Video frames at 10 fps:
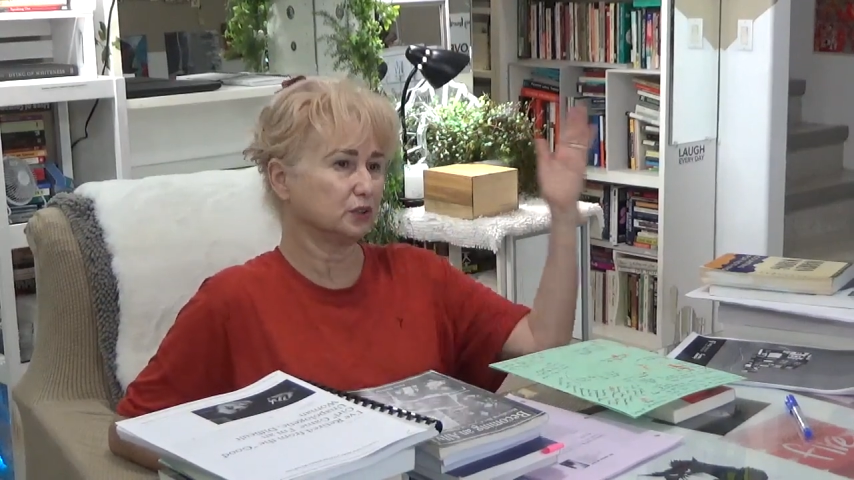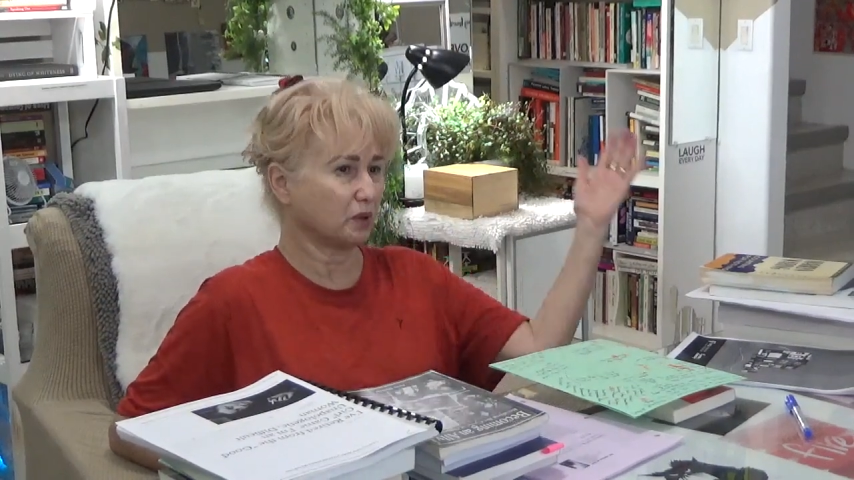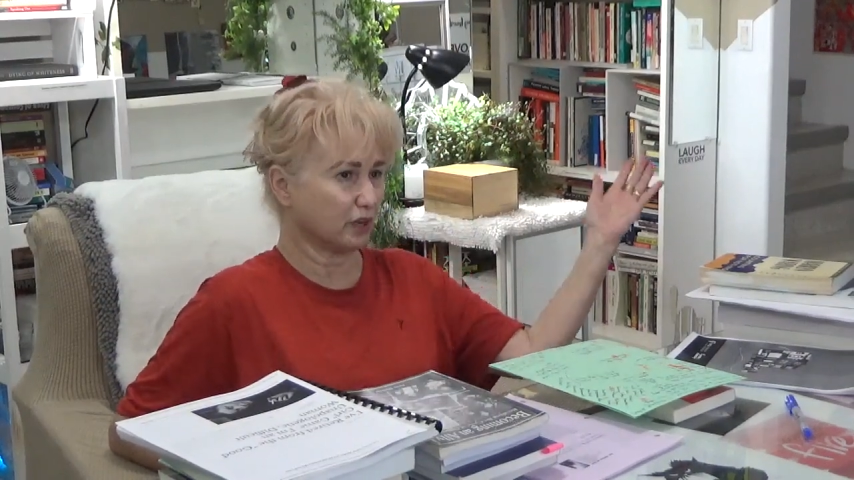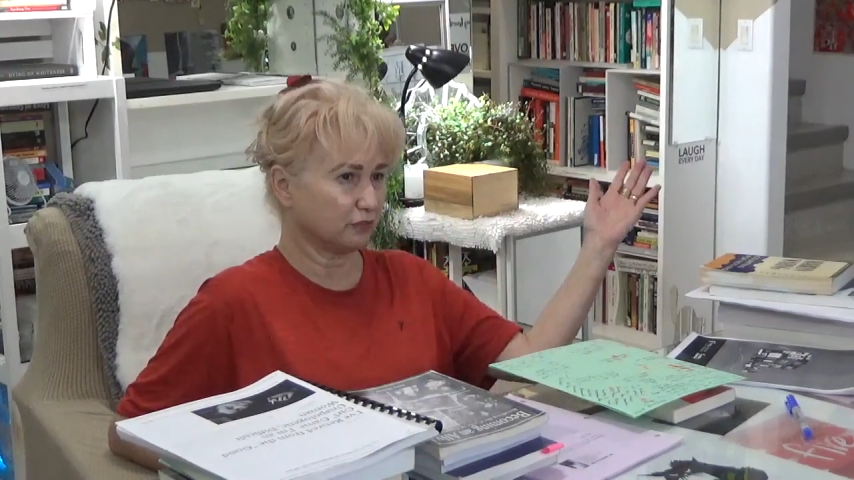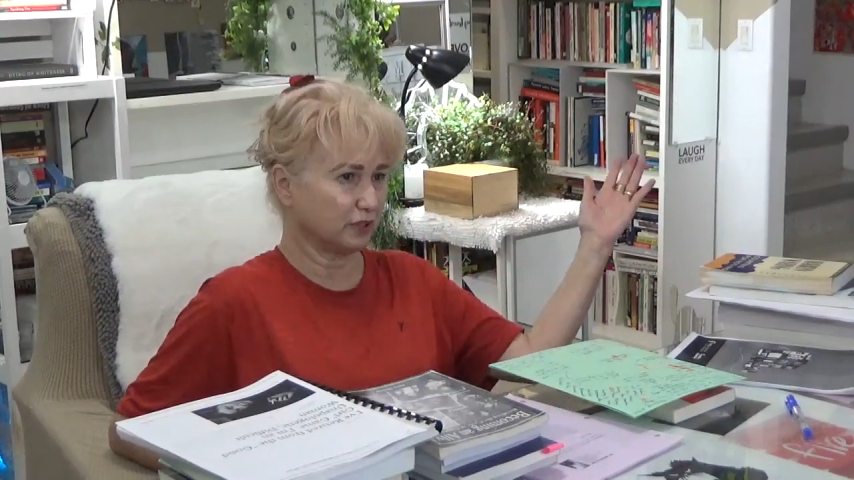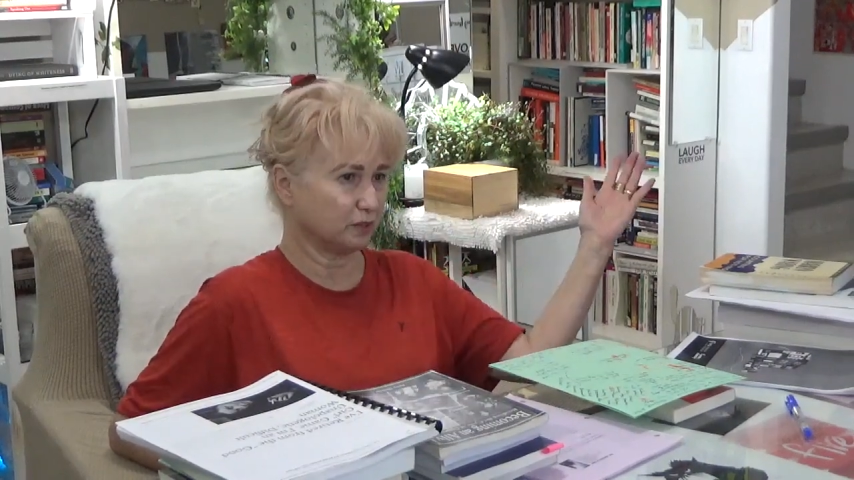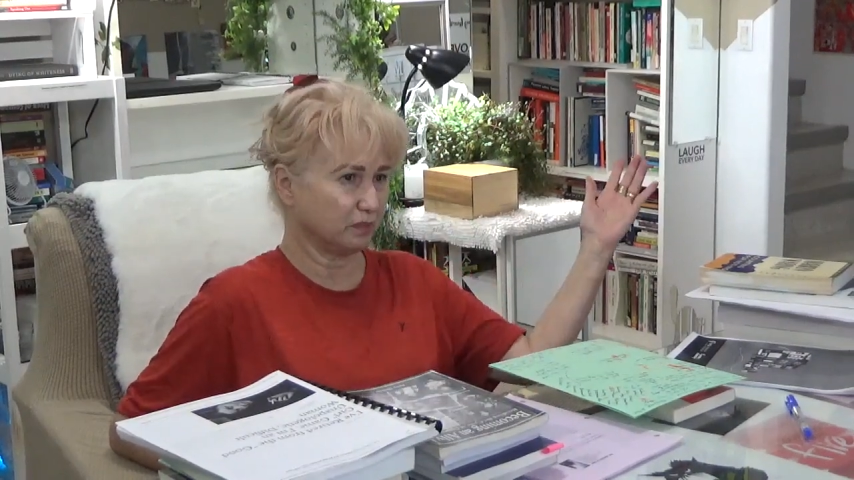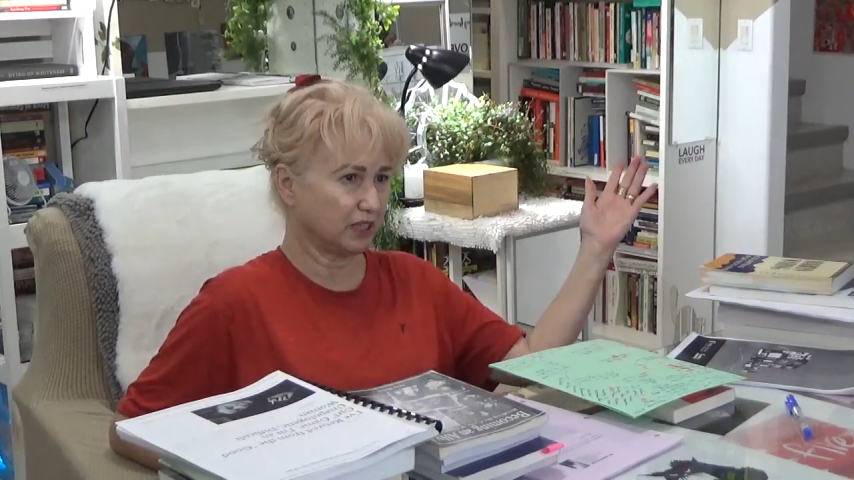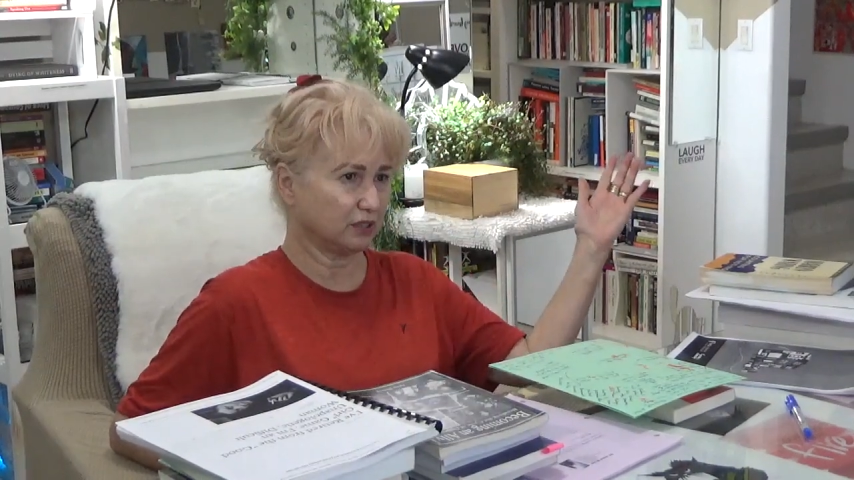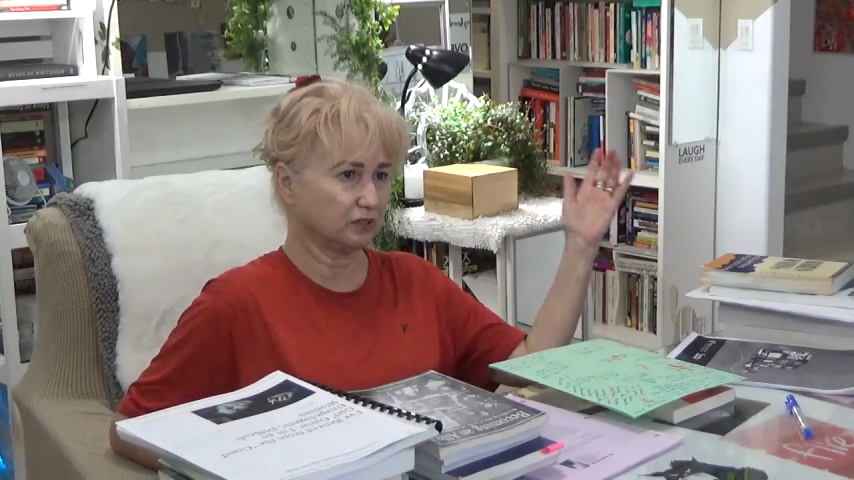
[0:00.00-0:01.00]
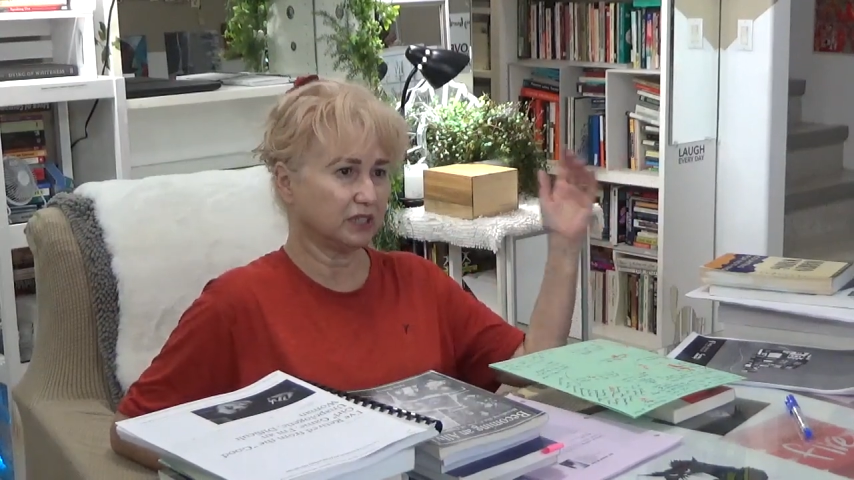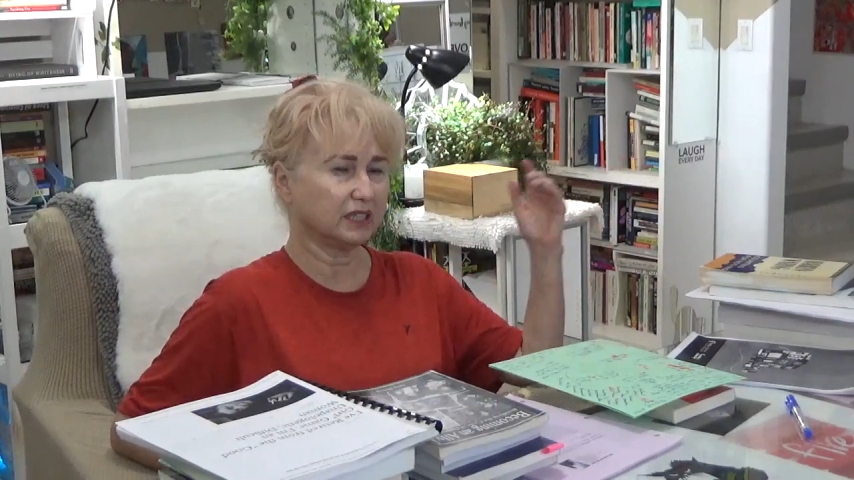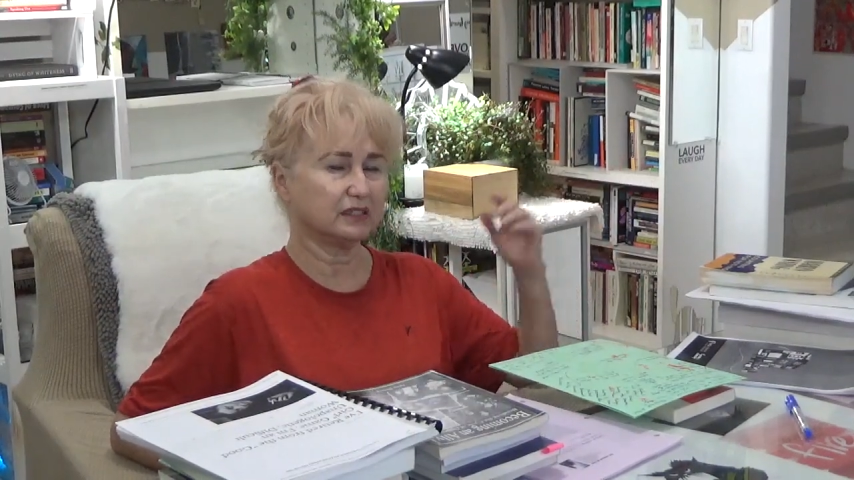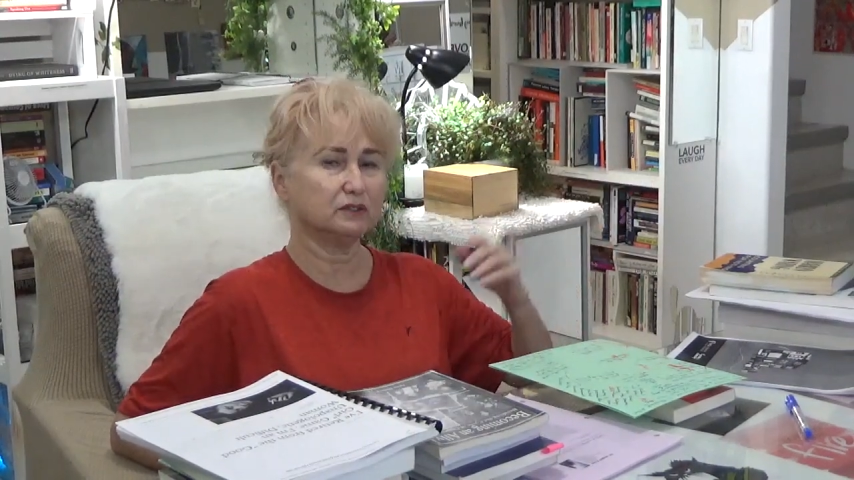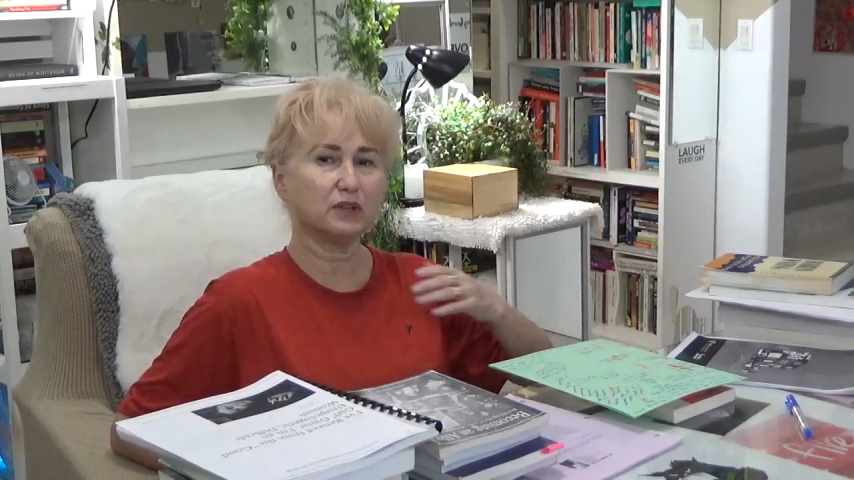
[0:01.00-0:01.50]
12-week period,